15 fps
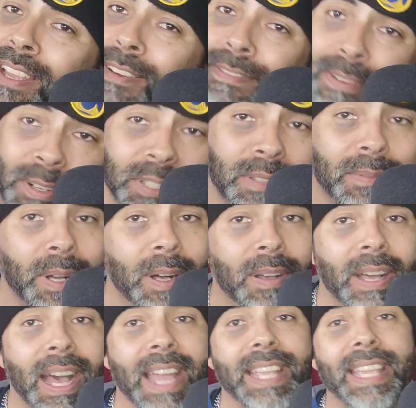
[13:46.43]
first of
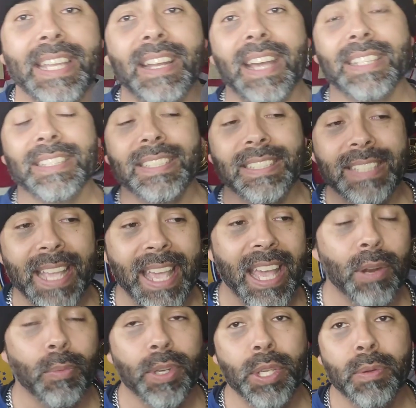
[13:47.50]
all, I cannot
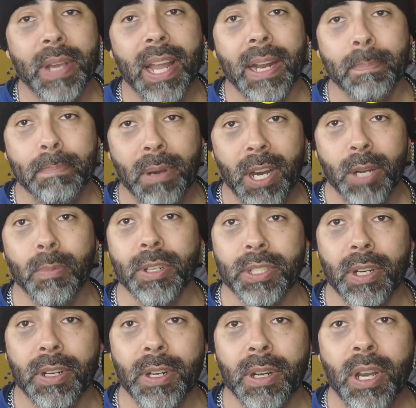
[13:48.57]
stand when you got a punt
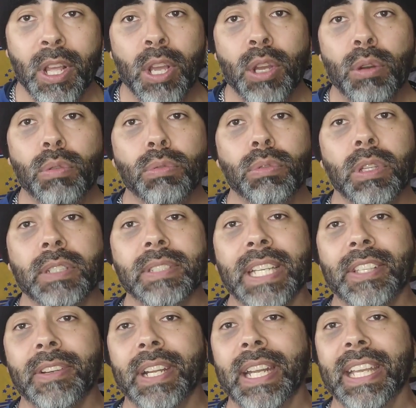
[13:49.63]
returner who looks
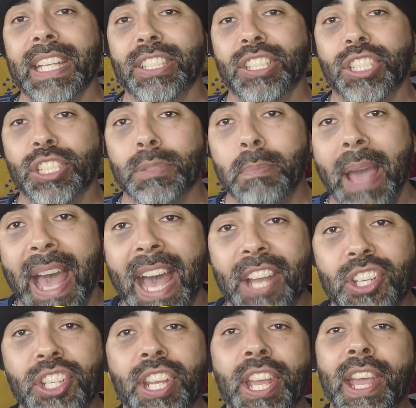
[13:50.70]
like they're going to get
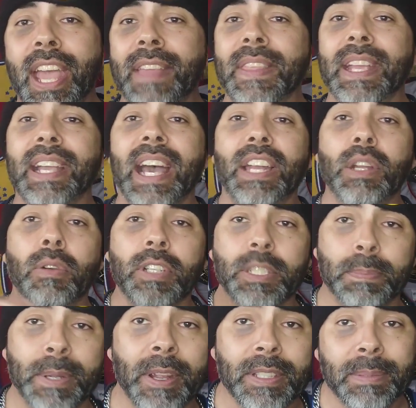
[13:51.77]
smashed, and they got no
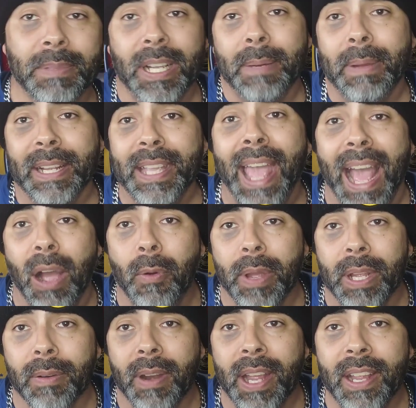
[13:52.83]
experience. I'm talking about
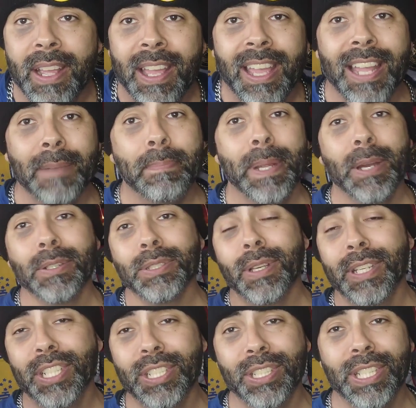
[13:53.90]
Cowing, right? And
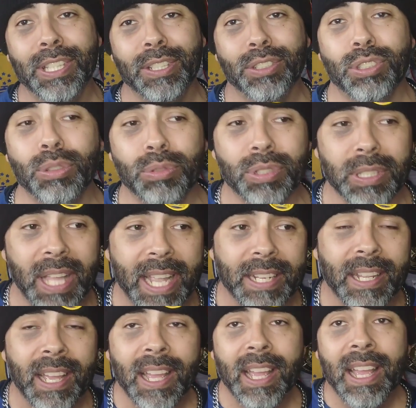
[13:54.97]
Pearsall, he looks too
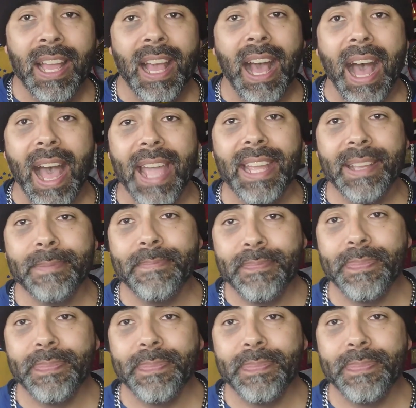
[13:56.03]
slight. I